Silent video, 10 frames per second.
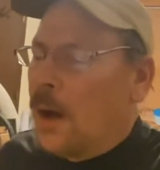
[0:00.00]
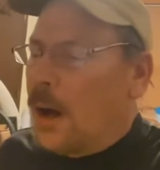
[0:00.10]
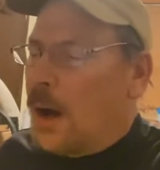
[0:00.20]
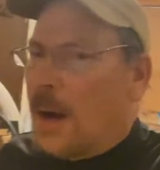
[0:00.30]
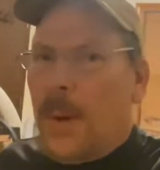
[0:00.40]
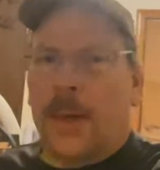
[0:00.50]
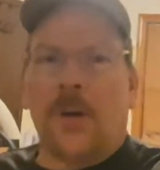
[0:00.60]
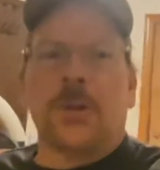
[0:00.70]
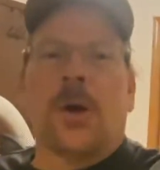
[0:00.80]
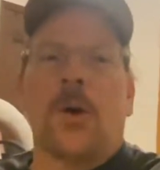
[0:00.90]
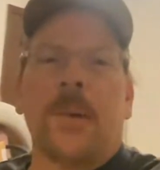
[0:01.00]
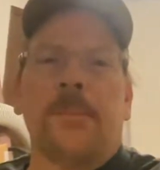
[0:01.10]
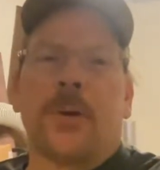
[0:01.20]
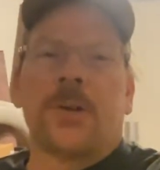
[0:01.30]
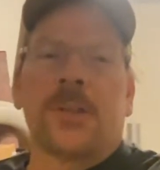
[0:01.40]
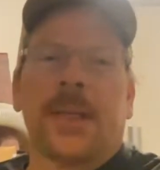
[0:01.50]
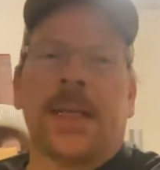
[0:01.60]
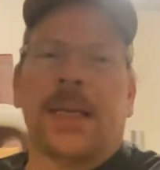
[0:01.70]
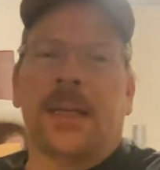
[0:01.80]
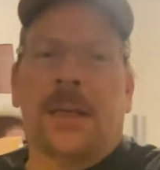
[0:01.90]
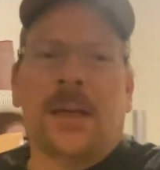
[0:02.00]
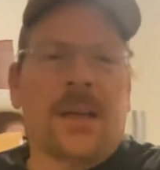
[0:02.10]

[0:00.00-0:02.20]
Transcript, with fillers: Um, I don't know him personally.